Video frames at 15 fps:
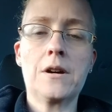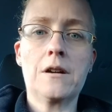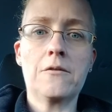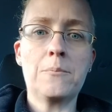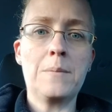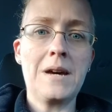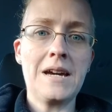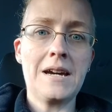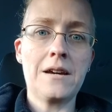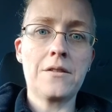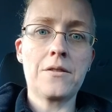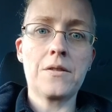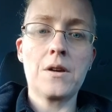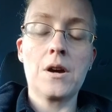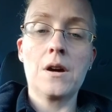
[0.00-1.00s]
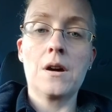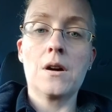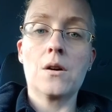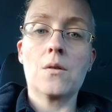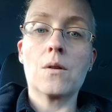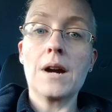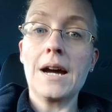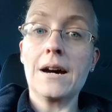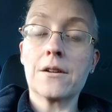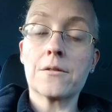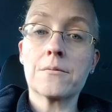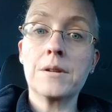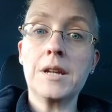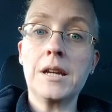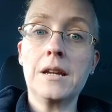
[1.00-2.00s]
of math or how to
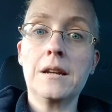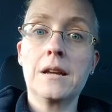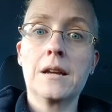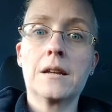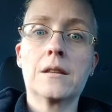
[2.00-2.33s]
read.